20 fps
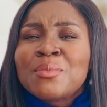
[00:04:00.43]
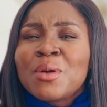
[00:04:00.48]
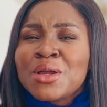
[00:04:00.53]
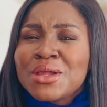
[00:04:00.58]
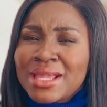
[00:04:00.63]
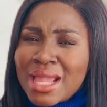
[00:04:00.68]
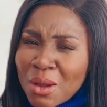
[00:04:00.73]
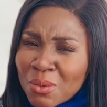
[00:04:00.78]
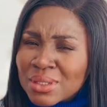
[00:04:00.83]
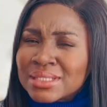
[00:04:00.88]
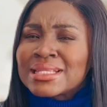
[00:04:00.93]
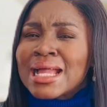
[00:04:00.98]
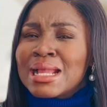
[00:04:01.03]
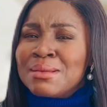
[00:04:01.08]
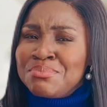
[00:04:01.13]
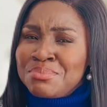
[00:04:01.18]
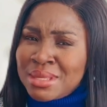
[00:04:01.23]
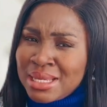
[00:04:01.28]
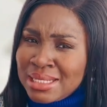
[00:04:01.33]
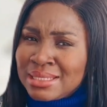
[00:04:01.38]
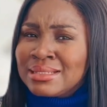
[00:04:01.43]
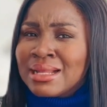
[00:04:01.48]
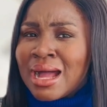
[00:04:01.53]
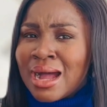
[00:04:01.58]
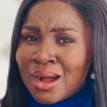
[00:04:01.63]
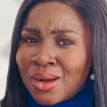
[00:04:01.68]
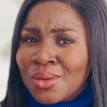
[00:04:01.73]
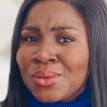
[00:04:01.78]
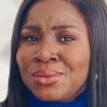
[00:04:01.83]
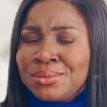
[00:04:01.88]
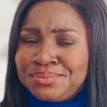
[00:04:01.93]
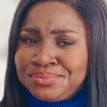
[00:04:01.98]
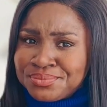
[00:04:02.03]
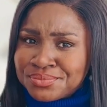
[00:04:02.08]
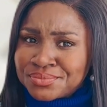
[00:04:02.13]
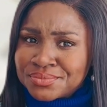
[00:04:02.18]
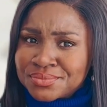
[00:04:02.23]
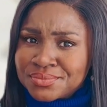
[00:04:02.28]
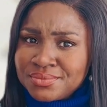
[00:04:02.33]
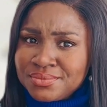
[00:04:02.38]
but get what I mean now.
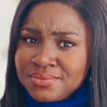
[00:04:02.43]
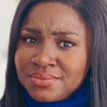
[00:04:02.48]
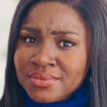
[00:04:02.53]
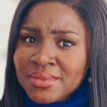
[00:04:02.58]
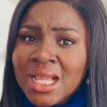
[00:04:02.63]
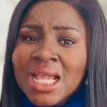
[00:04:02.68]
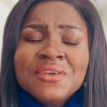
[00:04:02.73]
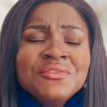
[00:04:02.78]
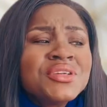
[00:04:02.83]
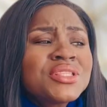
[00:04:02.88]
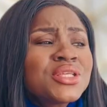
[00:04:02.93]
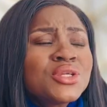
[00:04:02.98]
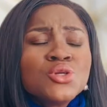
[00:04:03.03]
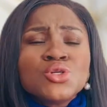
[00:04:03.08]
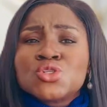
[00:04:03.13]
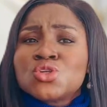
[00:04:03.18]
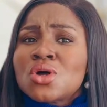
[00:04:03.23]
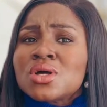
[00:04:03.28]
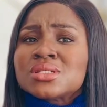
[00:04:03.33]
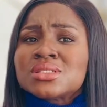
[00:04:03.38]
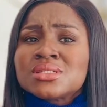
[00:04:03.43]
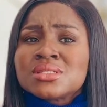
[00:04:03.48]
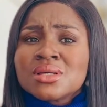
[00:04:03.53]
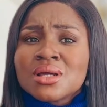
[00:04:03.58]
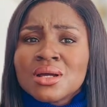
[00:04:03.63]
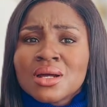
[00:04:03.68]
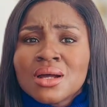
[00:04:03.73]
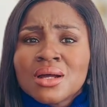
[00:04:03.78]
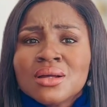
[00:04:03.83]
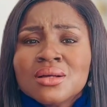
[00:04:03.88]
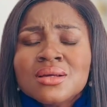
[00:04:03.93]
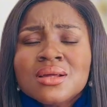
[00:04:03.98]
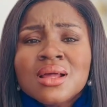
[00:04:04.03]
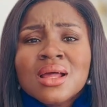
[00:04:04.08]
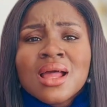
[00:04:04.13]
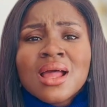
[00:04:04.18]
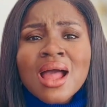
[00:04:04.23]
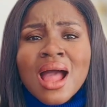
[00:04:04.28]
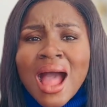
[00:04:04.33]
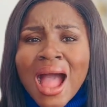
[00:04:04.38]
Everything, you just
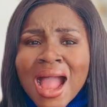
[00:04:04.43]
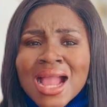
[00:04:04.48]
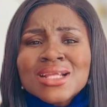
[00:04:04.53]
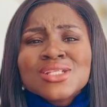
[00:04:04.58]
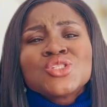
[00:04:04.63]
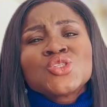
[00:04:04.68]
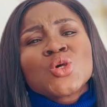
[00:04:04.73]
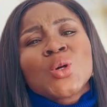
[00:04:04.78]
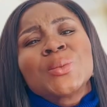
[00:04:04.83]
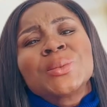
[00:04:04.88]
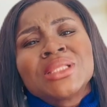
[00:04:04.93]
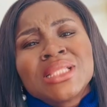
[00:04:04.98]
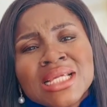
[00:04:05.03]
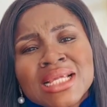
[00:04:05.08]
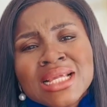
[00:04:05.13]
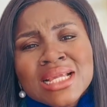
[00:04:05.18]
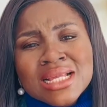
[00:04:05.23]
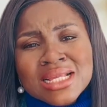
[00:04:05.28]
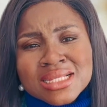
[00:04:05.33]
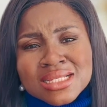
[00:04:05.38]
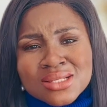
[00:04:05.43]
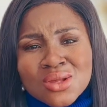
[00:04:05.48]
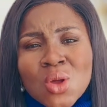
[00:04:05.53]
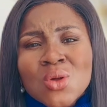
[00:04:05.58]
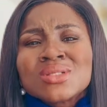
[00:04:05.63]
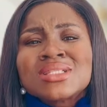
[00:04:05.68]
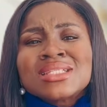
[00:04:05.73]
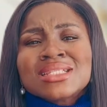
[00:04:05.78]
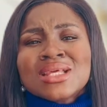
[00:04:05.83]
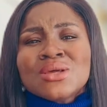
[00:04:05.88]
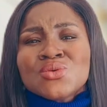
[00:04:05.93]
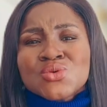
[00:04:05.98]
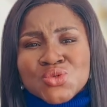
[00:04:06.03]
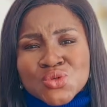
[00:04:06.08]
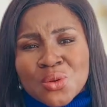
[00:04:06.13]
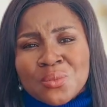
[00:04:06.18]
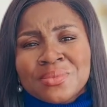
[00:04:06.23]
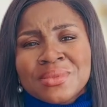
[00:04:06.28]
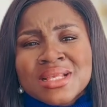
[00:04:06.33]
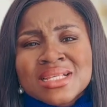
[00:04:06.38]
hide some things, conceal
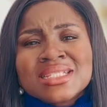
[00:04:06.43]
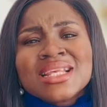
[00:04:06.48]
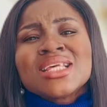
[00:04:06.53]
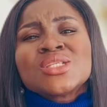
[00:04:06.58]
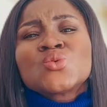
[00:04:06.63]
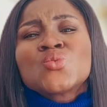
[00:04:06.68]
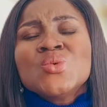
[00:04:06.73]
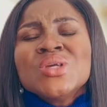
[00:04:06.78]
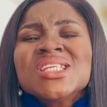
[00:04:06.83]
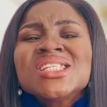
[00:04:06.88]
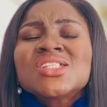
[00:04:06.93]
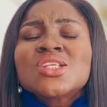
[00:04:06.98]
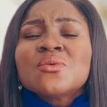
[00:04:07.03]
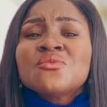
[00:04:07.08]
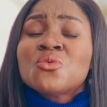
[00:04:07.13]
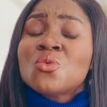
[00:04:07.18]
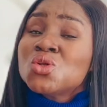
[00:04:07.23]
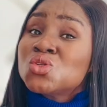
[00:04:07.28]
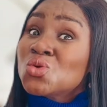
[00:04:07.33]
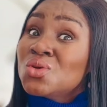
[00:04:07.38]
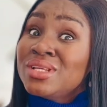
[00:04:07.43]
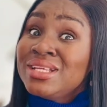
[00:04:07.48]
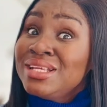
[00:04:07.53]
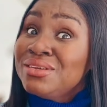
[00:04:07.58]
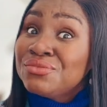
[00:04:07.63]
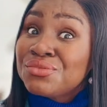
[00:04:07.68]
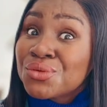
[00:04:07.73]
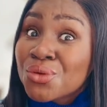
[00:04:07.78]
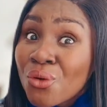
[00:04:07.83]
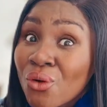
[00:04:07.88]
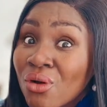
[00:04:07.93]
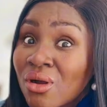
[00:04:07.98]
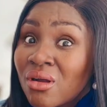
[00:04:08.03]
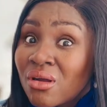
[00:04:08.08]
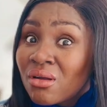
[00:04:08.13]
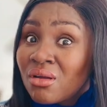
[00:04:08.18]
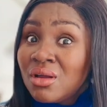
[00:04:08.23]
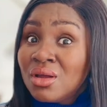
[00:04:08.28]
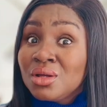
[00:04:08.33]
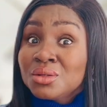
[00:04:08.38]
some things. There's wisdom. You want to live long.
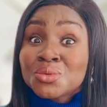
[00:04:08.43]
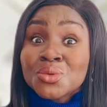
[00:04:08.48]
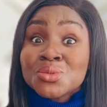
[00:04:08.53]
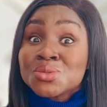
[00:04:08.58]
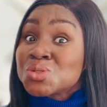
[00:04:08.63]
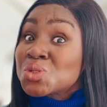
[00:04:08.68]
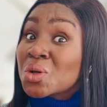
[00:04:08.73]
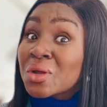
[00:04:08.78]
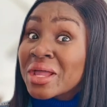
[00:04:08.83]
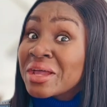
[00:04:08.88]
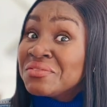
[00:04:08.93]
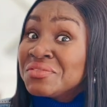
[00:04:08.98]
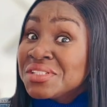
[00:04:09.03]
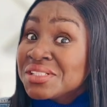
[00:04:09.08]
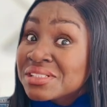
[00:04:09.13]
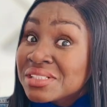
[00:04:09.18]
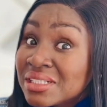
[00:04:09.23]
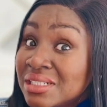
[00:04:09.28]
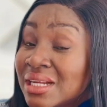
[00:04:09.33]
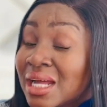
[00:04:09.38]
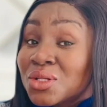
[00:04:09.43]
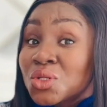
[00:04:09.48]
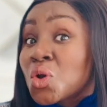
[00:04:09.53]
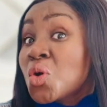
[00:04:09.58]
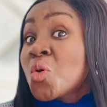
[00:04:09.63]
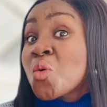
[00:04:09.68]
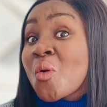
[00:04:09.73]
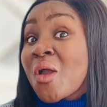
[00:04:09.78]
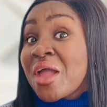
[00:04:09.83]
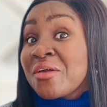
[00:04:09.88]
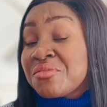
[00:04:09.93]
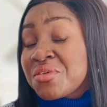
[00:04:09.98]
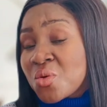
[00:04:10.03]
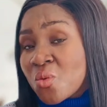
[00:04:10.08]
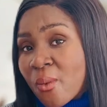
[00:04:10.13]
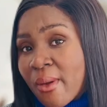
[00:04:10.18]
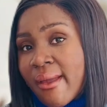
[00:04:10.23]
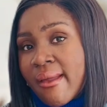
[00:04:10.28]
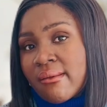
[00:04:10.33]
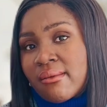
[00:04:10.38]
Don't talk everything and don't go
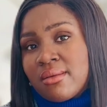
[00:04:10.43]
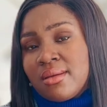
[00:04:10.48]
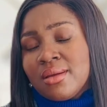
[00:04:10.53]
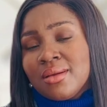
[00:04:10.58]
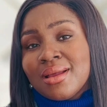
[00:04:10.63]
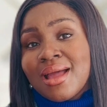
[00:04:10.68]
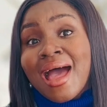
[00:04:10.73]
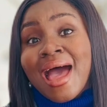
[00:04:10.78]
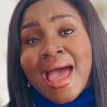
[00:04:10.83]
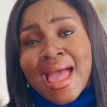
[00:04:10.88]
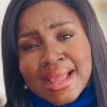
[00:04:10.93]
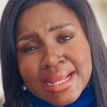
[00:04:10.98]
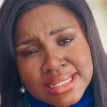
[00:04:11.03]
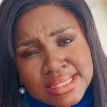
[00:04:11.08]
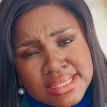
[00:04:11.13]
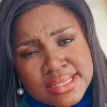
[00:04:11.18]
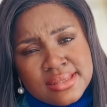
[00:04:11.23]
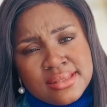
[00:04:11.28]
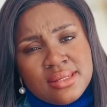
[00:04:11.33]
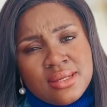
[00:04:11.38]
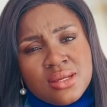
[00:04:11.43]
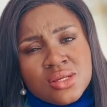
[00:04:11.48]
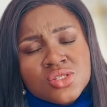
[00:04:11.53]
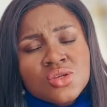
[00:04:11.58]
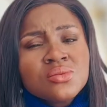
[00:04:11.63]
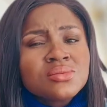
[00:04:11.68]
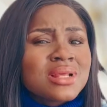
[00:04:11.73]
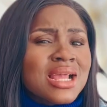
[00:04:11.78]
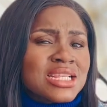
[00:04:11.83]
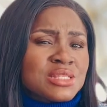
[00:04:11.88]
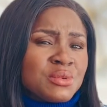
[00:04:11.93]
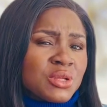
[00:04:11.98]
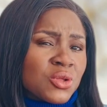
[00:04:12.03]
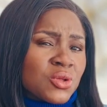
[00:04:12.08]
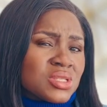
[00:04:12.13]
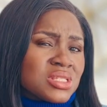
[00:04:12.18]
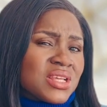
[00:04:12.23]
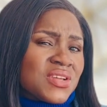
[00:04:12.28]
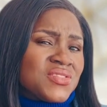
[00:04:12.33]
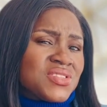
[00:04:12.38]
everywhere. Hide. Sometimes make
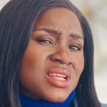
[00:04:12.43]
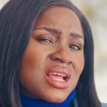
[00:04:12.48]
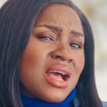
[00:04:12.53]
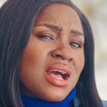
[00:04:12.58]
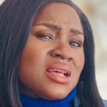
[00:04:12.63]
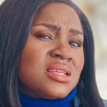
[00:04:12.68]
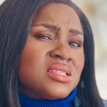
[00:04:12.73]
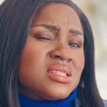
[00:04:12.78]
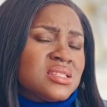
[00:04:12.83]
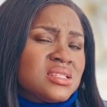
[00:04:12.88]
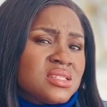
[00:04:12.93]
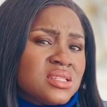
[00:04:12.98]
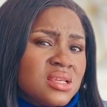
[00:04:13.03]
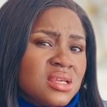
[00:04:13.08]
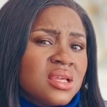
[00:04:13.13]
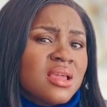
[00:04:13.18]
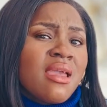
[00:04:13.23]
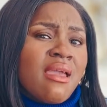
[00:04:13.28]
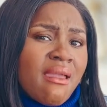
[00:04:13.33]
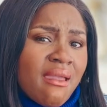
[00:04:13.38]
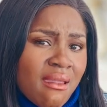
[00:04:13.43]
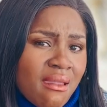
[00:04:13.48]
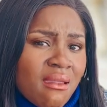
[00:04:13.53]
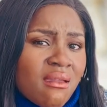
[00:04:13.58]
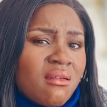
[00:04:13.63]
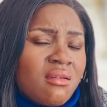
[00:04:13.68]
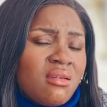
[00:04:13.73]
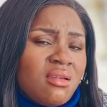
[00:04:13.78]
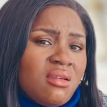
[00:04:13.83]
yourself scarce. Eh?